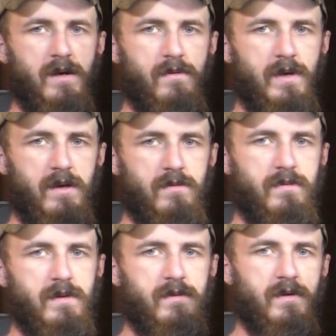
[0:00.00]

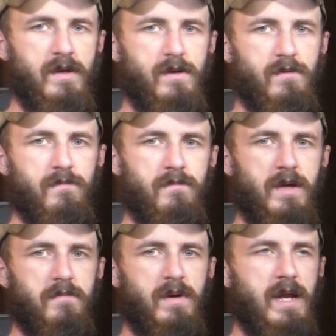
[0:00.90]

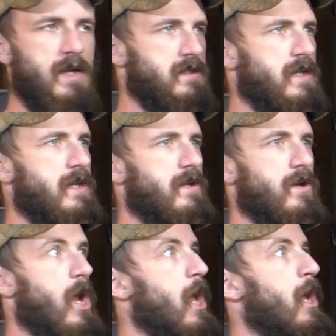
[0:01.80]
My hand's here.